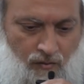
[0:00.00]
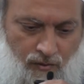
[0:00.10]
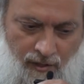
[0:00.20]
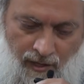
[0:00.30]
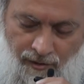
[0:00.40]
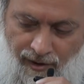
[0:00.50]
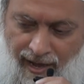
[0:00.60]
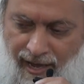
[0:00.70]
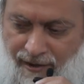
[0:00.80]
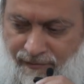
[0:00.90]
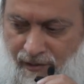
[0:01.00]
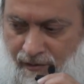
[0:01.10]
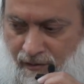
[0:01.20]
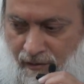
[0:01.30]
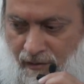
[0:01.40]
When they arrived
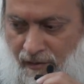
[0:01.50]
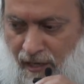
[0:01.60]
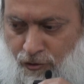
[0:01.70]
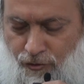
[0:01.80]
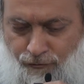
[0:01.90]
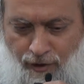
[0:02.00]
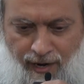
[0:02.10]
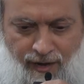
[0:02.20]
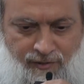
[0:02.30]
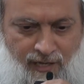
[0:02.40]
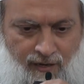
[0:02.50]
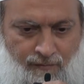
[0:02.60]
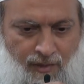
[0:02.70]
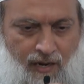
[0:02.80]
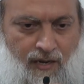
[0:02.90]
not too far outside
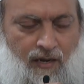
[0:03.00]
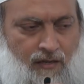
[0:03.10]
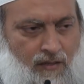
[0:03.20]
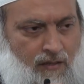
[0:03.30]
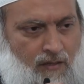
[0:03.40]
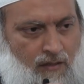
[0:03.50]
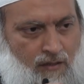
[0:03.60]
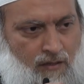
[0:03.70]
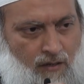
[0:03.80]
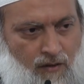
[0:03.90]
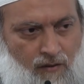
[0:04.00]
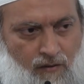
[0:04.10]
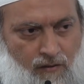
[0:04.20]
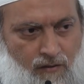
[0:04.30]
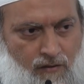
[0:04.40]
of Mecca, you know,
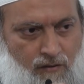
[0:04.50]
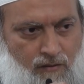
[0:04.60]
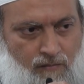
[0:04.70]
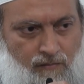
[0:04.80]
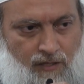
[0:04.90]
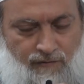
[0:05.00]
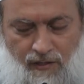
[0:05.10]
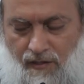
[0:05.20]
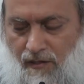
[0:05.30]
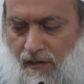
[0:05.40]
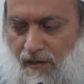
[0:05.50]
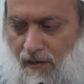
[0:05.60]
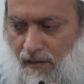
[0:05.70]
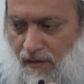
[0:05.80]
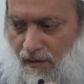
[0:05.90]
Bibi
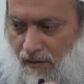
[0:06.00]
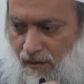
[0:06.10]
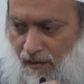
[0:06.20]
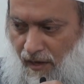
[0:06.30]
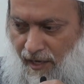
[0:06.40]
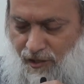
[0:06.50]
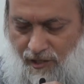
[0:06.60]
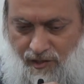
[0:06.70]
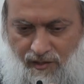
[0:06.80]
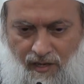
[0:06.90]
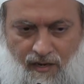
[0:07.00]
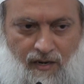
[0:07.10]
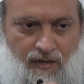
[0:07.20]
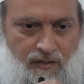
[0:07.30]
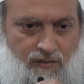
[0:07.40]
Aisha
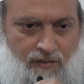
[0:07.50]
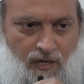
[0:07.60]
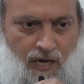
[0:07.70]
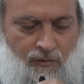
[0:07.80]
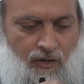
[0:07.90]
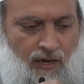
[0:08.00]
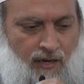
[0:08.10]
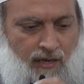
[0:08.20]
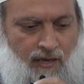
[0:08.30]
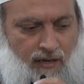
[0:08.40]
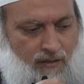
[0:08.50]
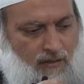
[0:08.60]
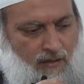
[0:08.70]
Siddiqa, salamullah alayha,